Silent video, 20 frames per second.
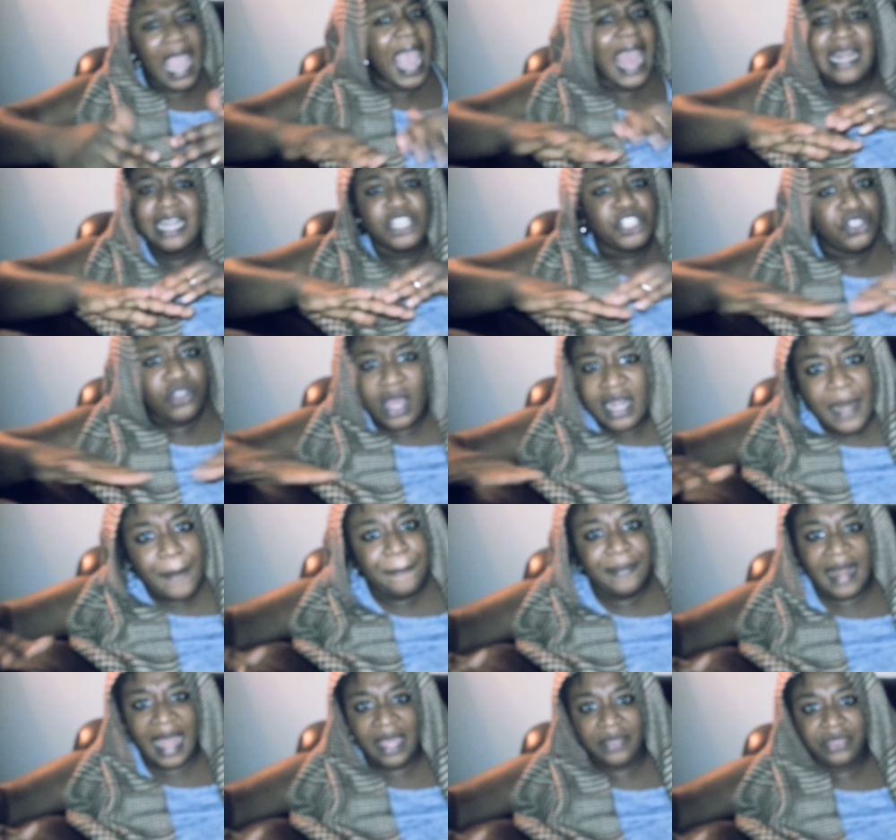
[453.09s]
And it's not
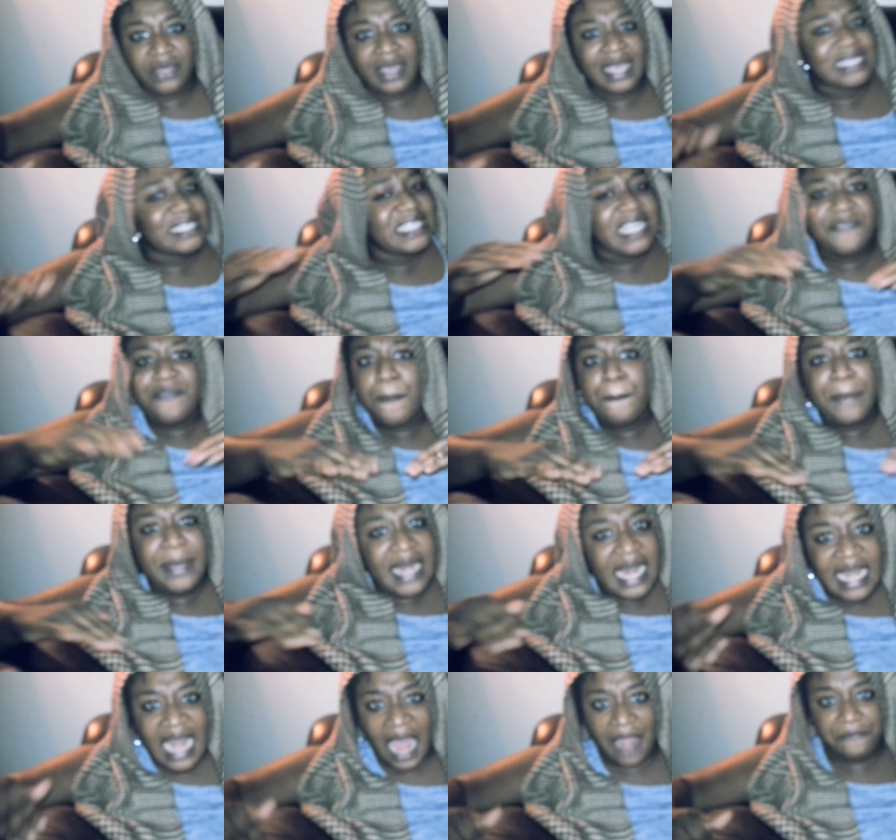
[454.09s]
a black thing. It's never
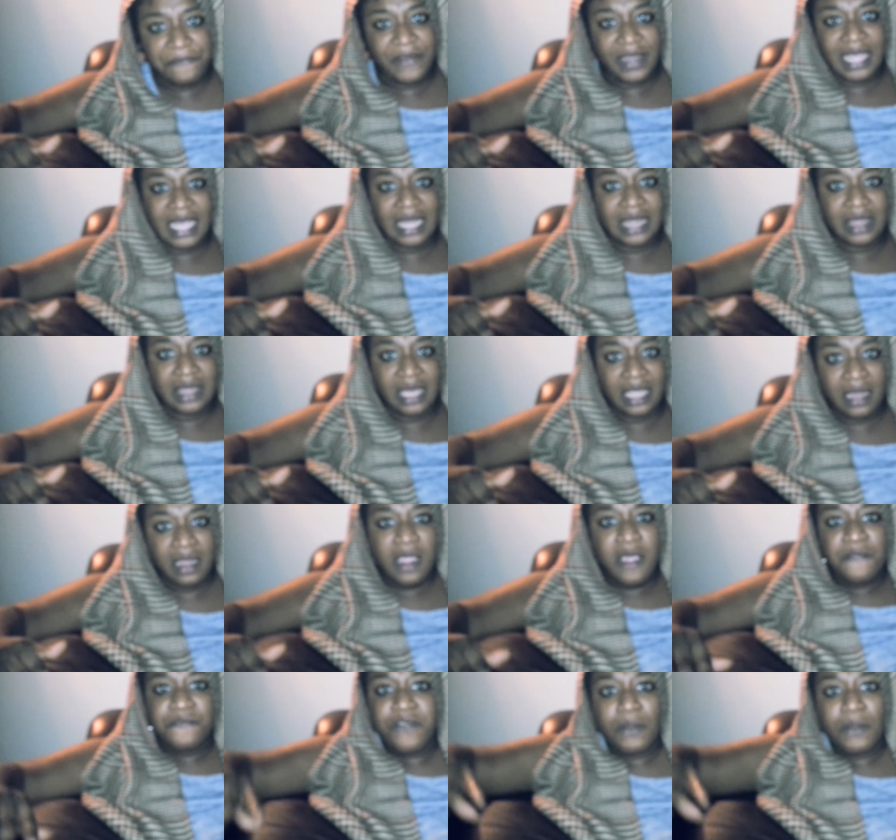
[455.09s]
been an African thing.